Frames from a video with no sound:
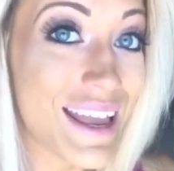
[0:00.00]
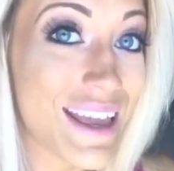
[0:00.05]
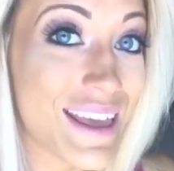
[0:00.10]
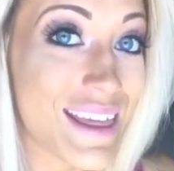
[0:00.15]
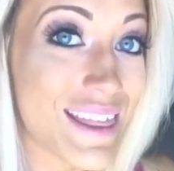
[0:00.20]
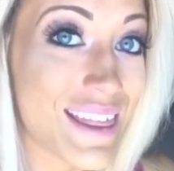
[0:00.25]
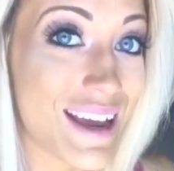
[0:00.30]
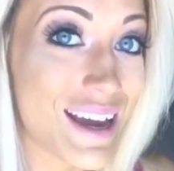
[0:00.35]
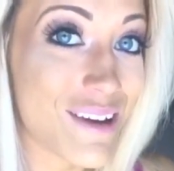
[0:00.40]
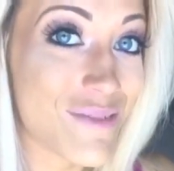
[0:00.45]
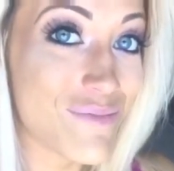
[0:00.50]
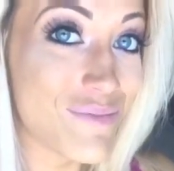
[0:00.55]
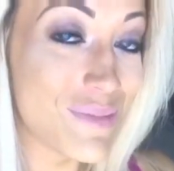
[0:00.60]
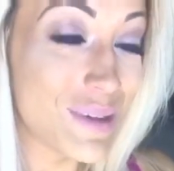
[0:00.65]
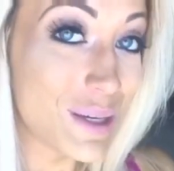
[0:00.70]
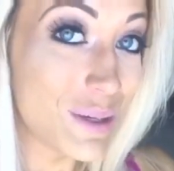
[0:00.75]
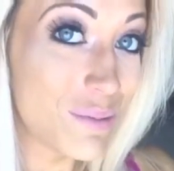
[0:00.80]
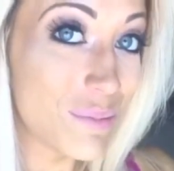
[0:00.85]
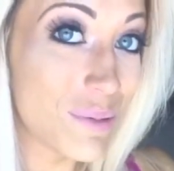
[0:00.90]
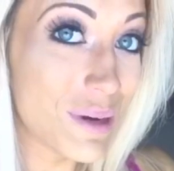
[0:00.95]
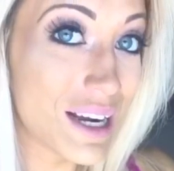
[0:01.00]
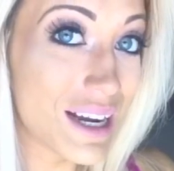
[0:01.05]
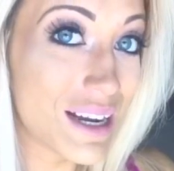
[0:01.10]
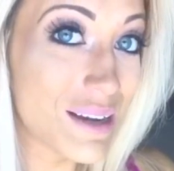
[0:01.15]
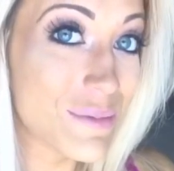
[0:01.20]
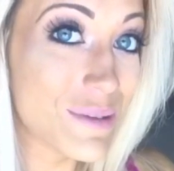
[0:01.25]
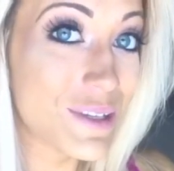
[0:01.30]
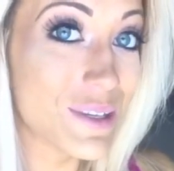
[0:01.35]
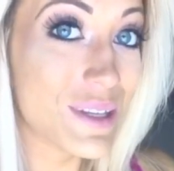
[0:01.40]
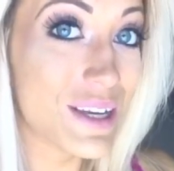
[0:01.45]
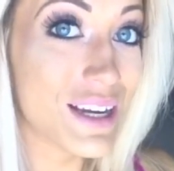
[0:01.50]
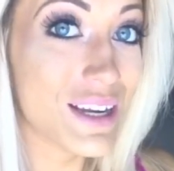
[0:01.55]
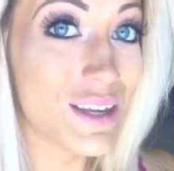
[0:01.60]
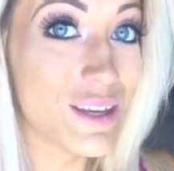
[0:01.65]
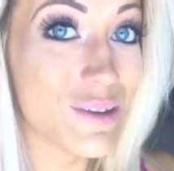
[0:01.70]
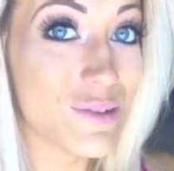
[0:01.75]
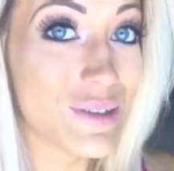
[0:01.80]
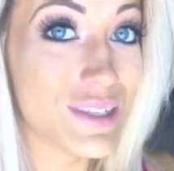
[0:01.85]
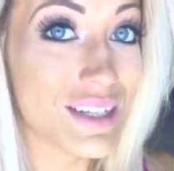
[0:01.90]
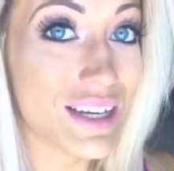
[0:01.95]
that meal prep so that you
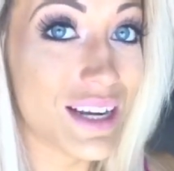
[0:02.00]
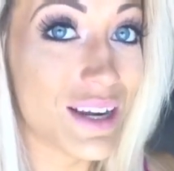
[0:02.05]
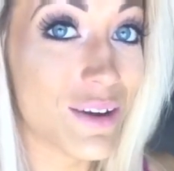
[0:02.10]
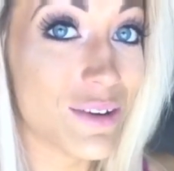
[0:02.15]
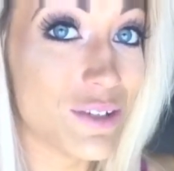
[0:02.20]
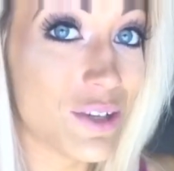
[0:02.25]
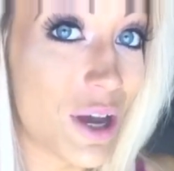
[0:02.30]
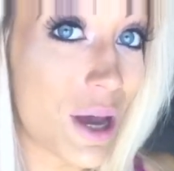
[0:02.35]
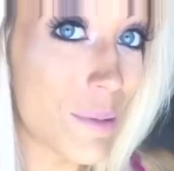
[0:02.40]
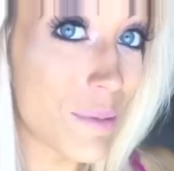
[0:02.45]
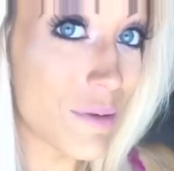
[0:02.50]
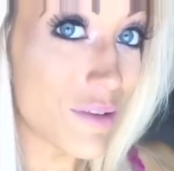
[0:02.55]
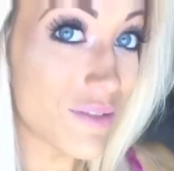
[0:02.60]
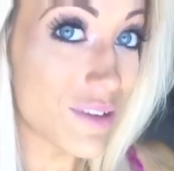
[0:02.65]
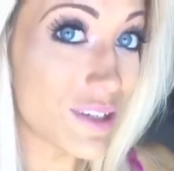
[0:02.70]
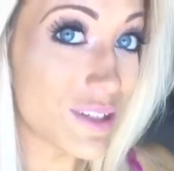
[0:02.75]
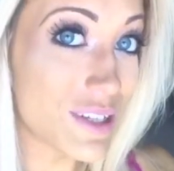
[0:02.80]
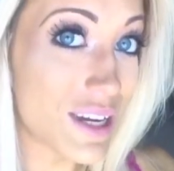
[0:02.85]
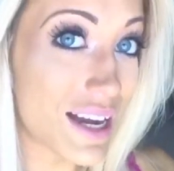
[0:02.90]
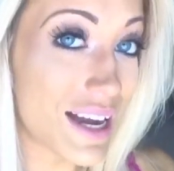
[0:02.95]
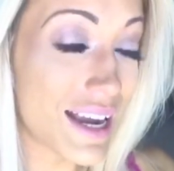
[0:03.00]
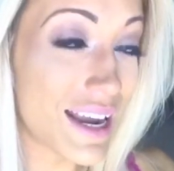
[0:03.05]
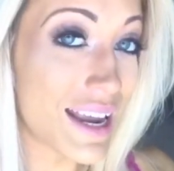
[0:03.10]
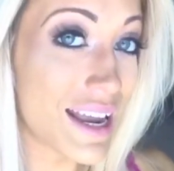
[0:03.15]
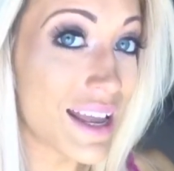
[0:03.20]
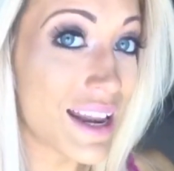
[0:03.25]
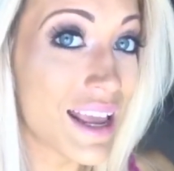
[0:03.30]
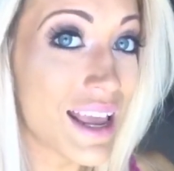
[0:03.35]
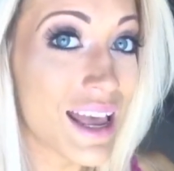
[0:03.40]
stay on top of your diet